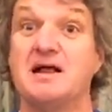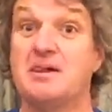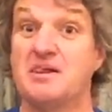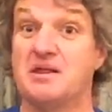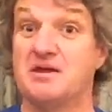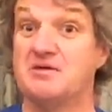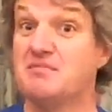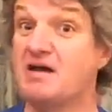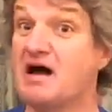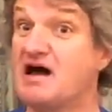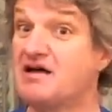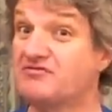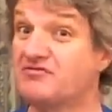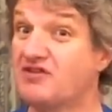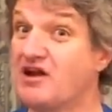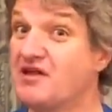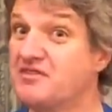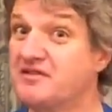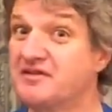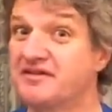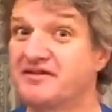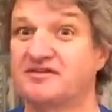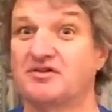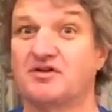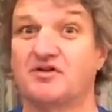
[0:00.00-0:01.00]
You may have read
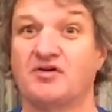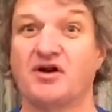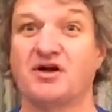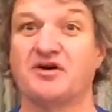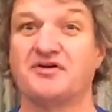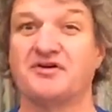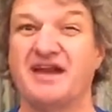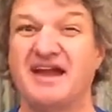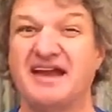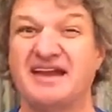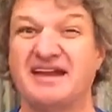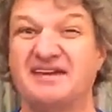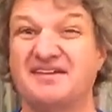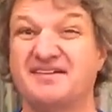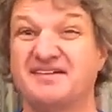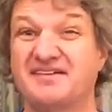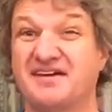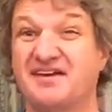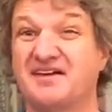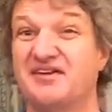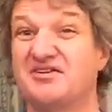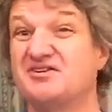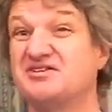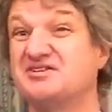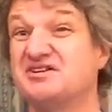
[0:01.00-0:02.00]
the story on Naked
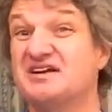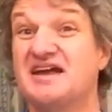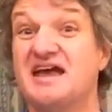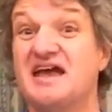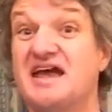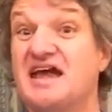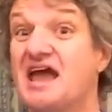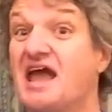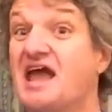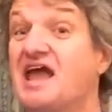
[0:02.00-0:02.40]
Security.